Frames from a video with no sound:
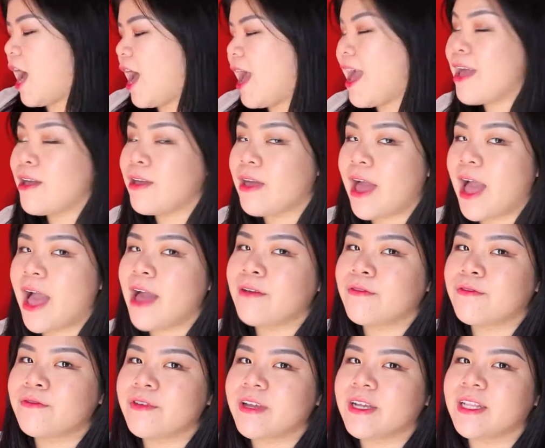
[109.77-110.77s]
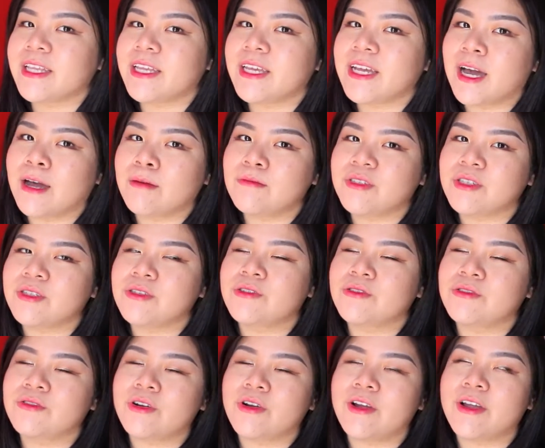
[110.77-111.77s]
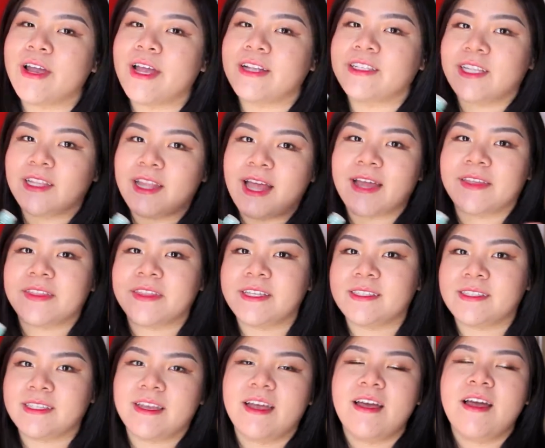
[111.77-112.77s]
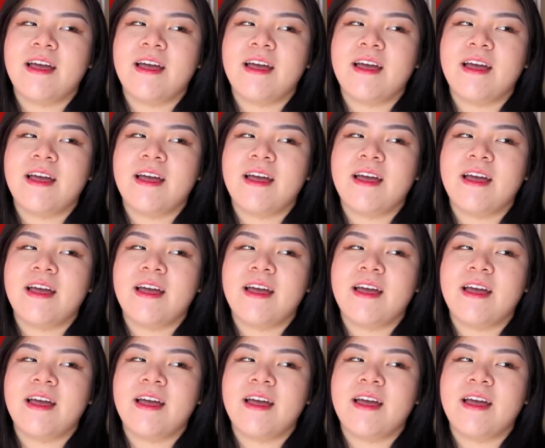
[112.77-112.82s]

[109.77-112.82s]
I have really come to grow to like this.